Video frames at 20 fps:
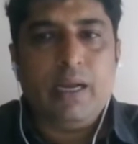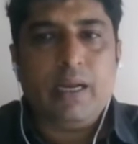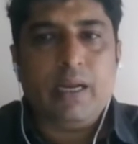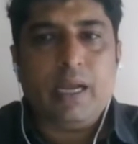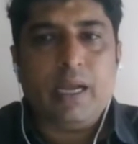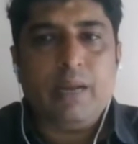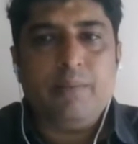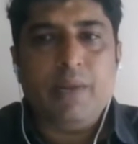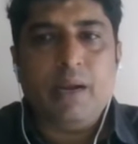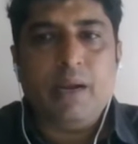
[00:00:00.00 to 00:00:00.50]
it
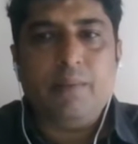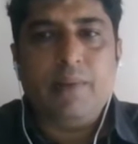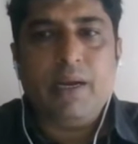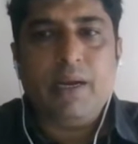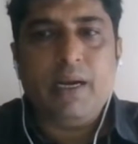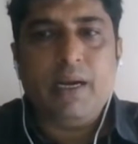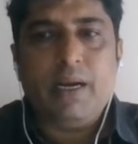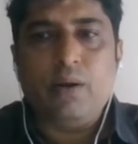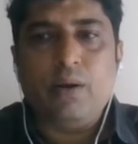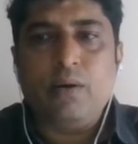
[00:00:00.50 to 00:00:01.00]
can be
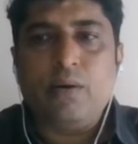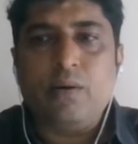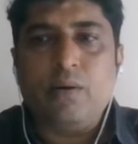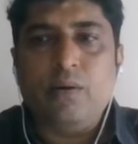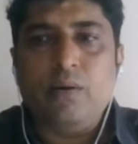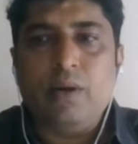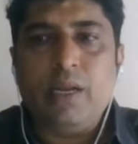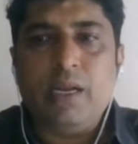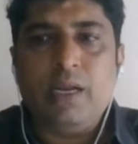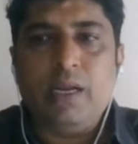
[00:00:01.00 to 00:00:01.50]
updated on
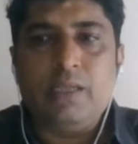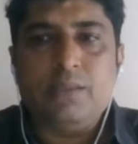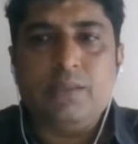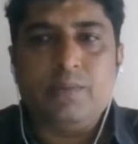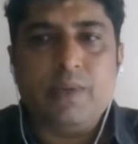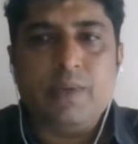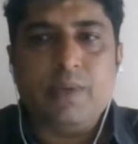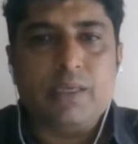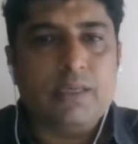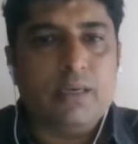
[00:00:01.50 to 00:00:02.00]
routine
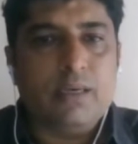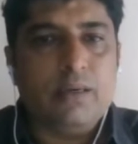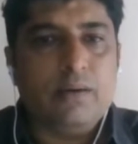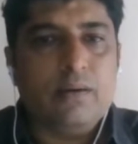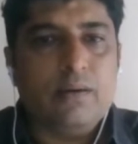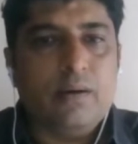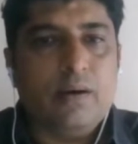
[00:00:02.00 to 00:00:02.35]
inspection